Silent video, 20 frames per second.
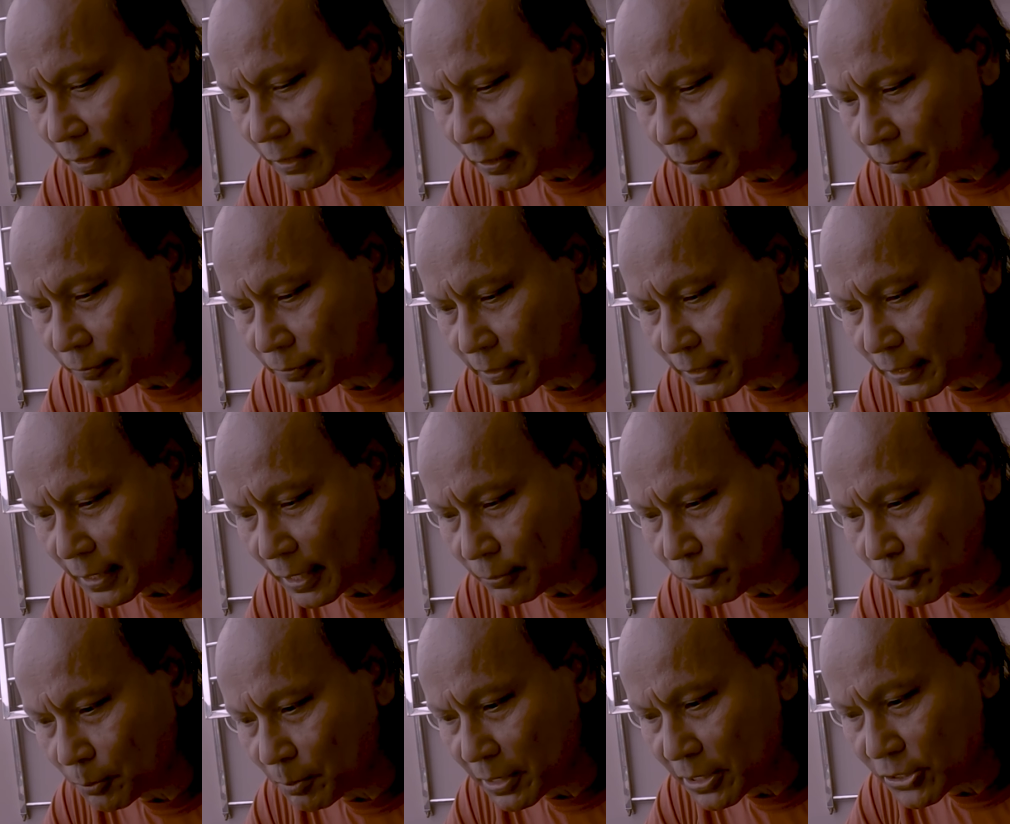If the guy
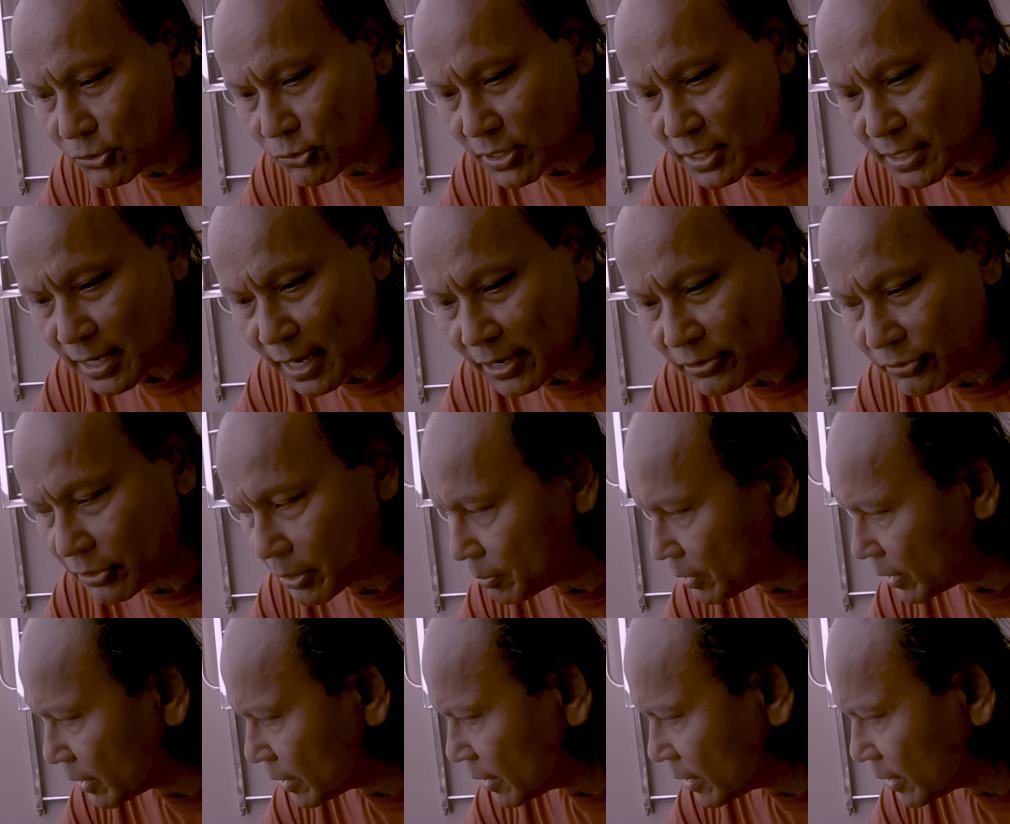will be interested in hiring
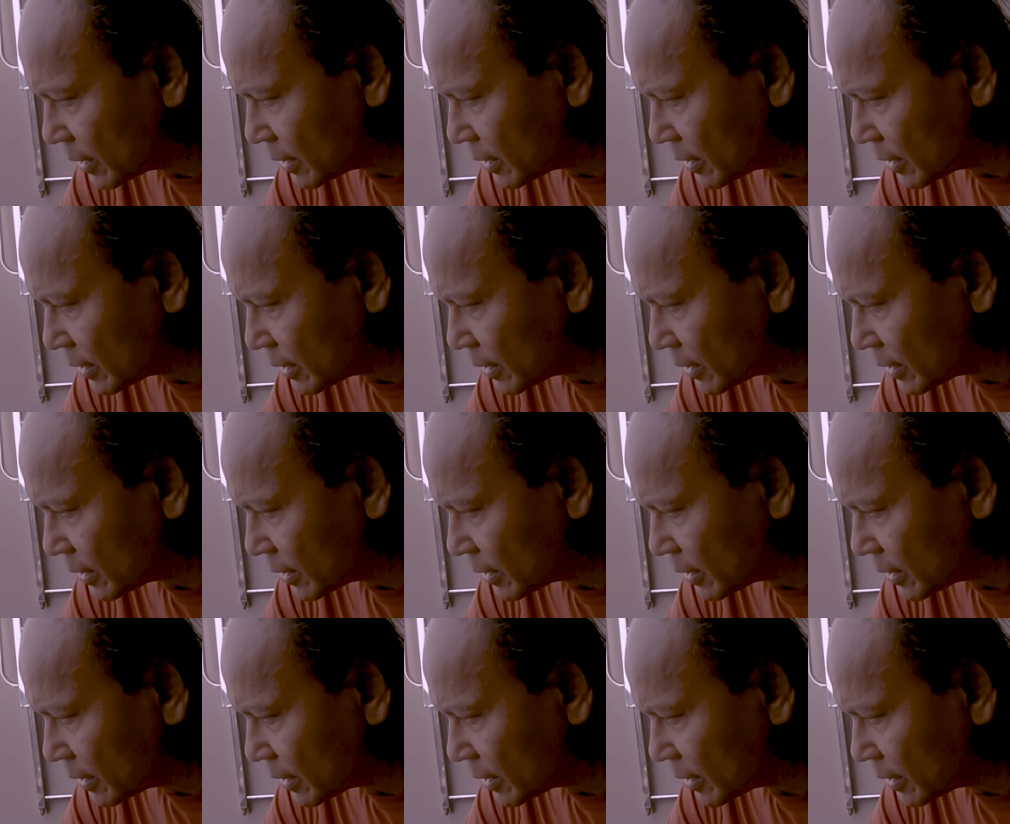me.